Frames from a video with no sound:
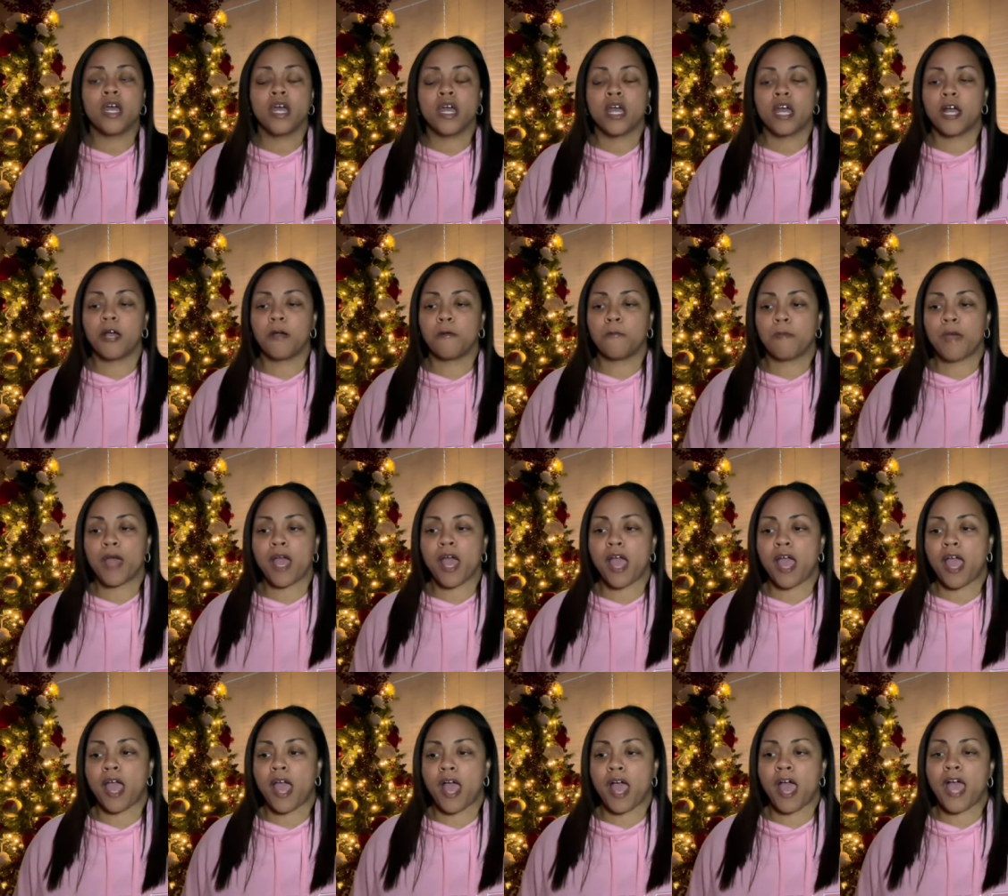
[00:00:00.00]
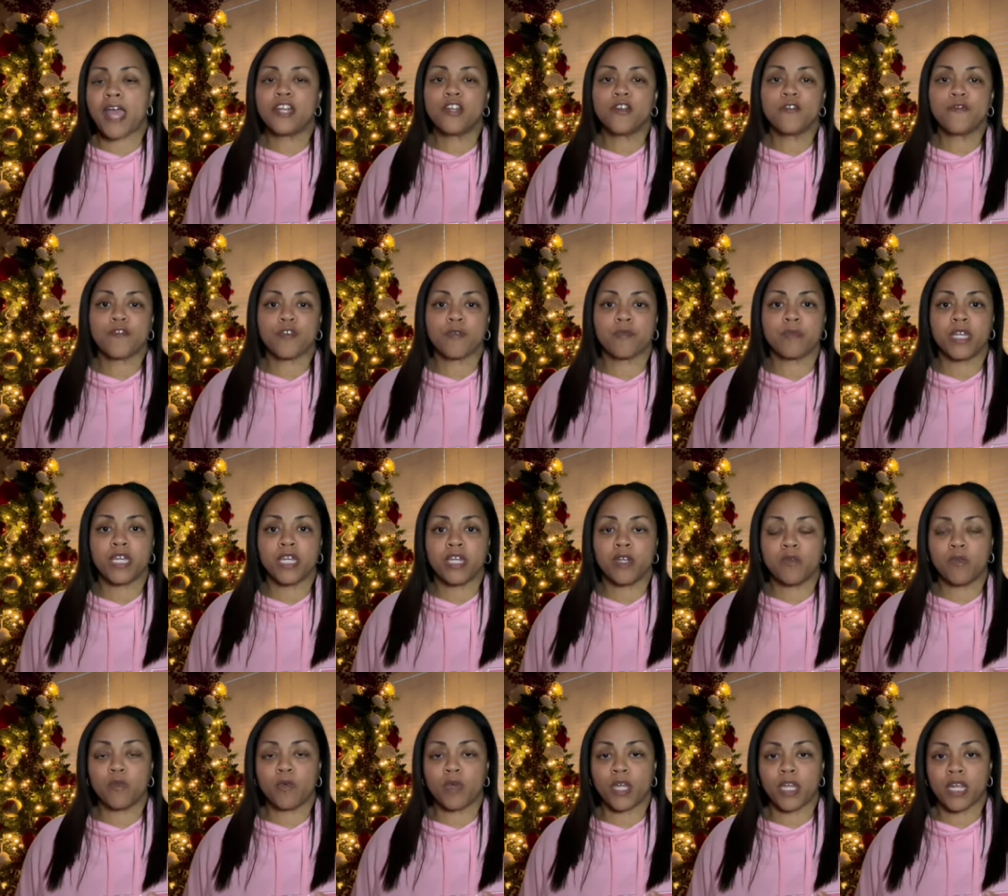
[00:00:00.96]
Um, I know for me,
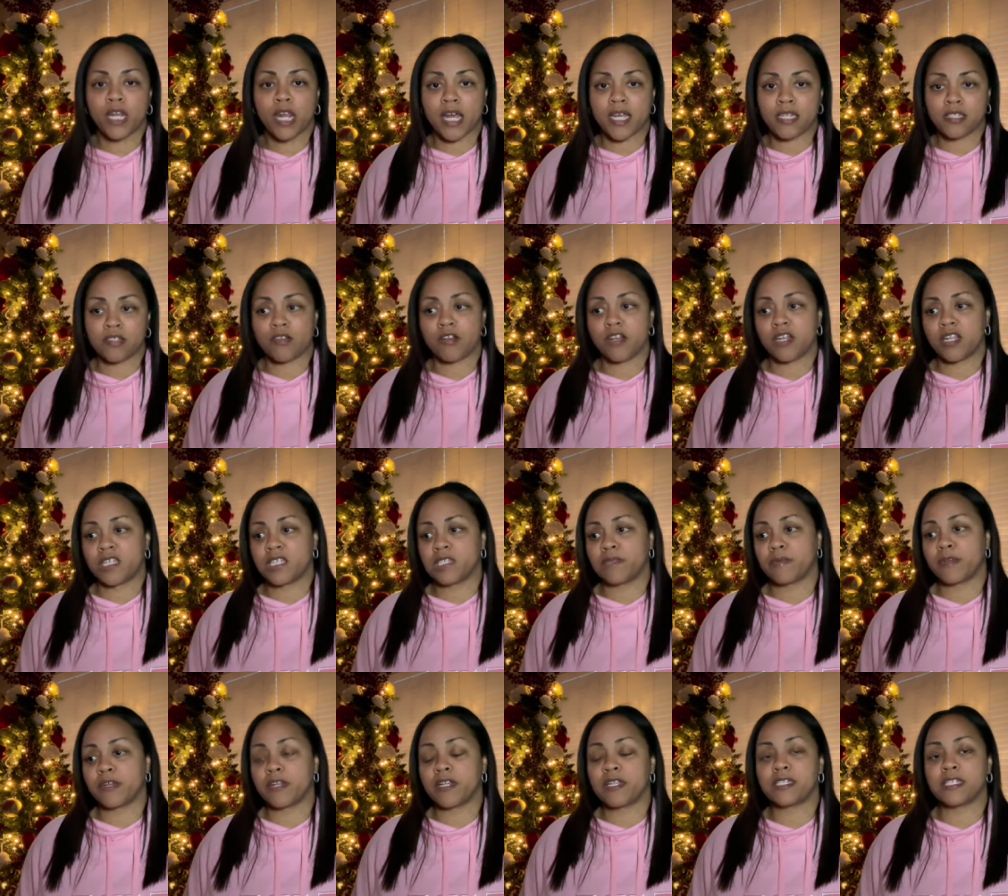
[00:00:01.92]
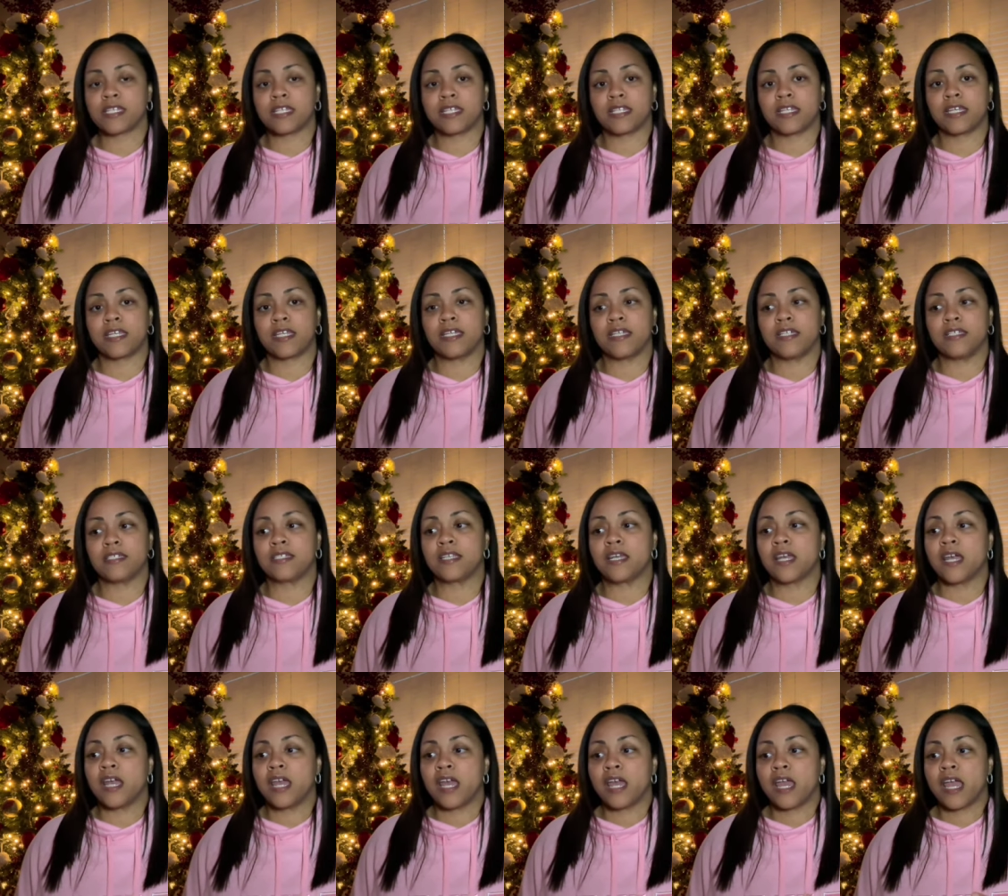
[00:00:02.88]
when I started experiencing things,
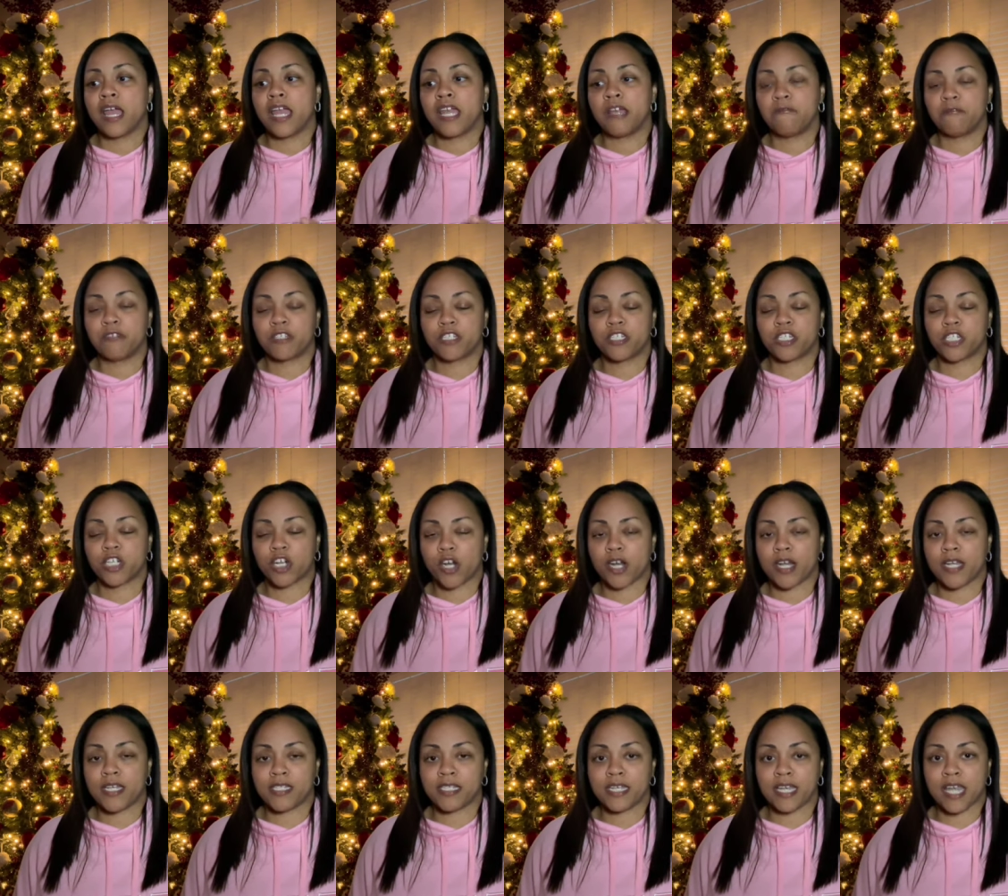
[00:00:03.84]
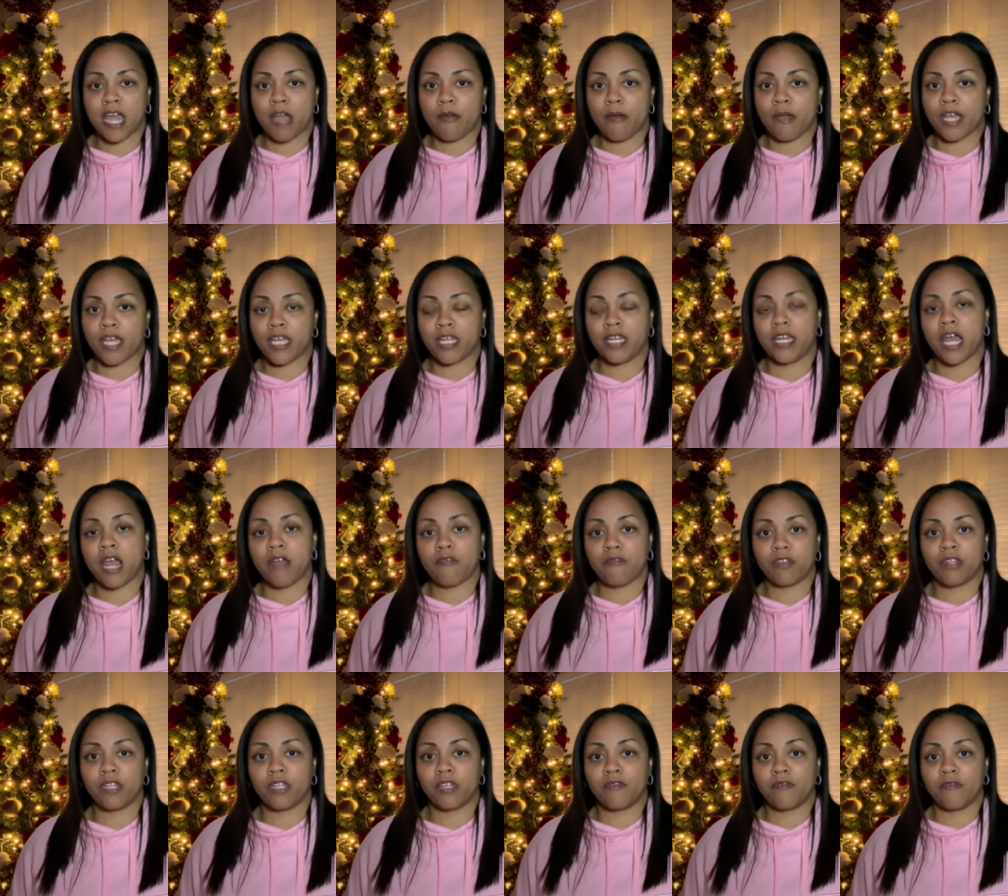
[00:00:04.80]
it was just crazy how I could not
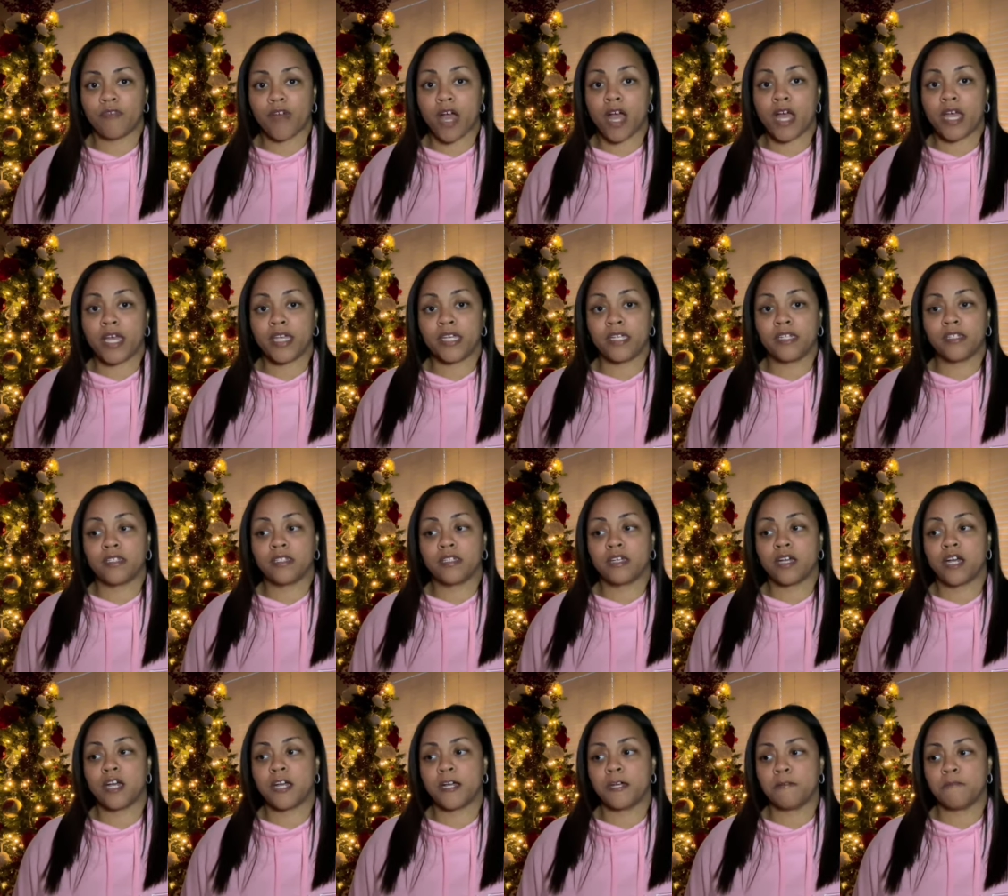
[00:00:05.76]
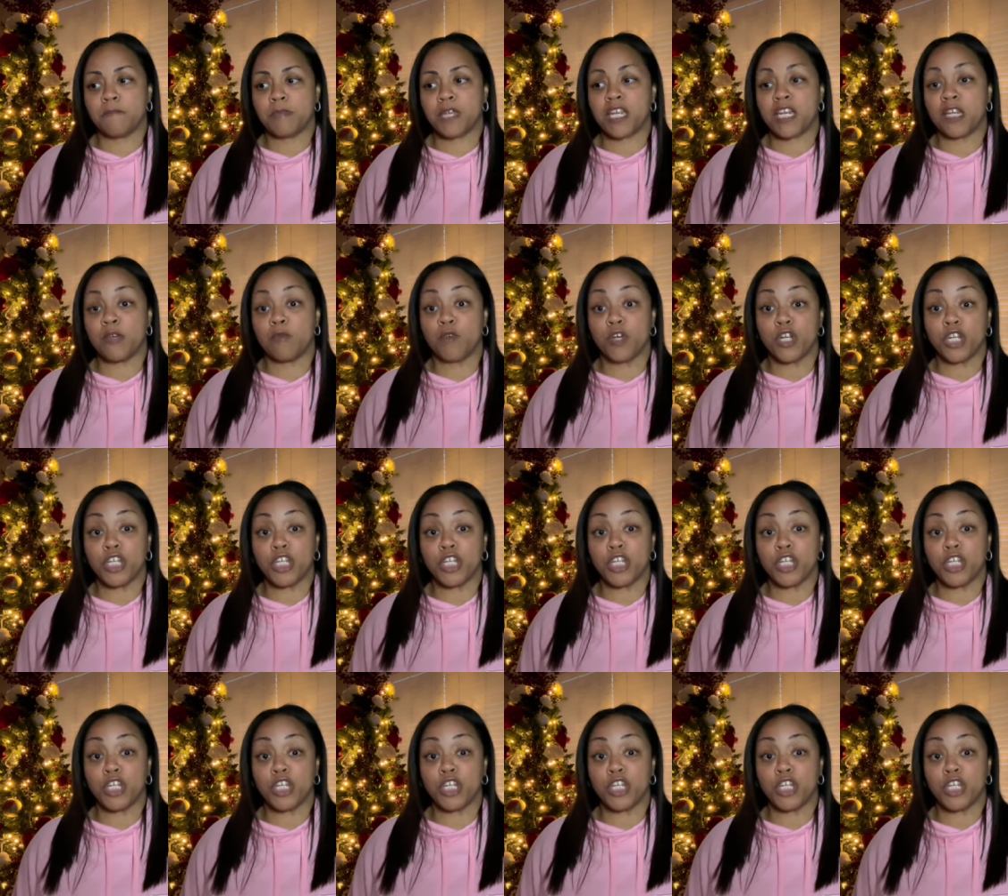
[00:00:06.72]
really find um, anyone